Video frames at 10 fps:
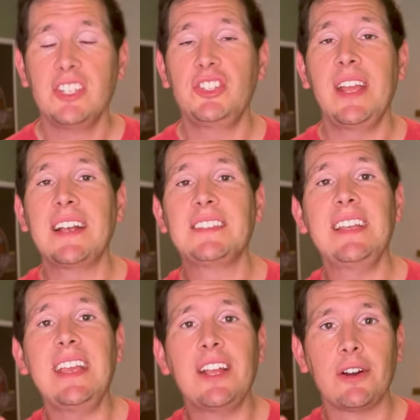She has
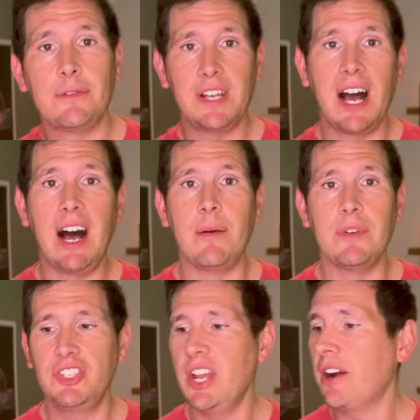the ear of
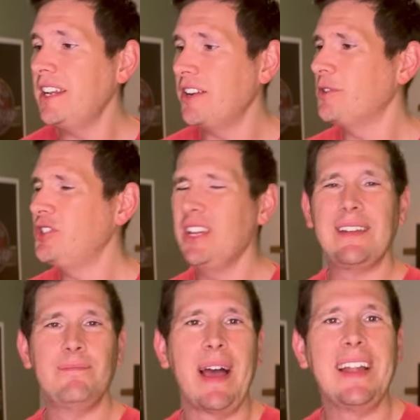Tom. She already knows she
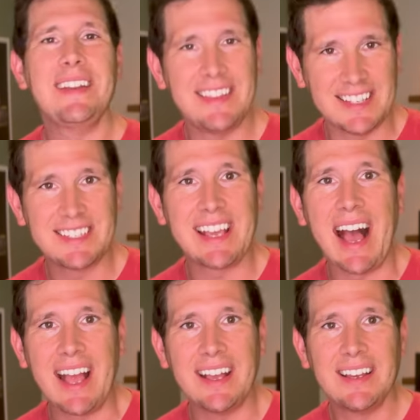can bend this
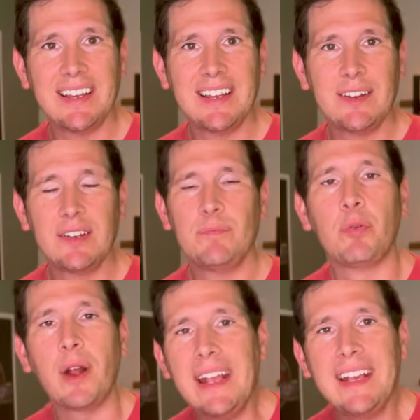guy,
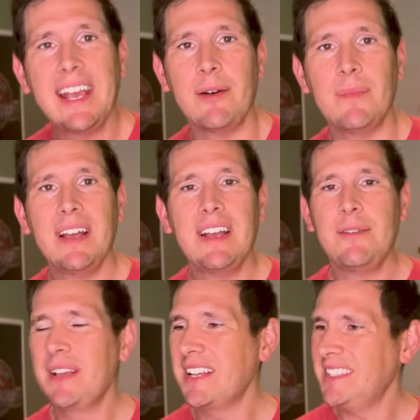break him,
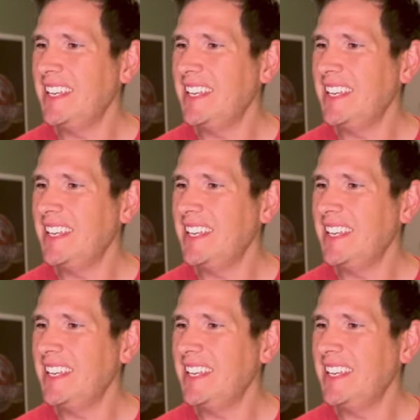because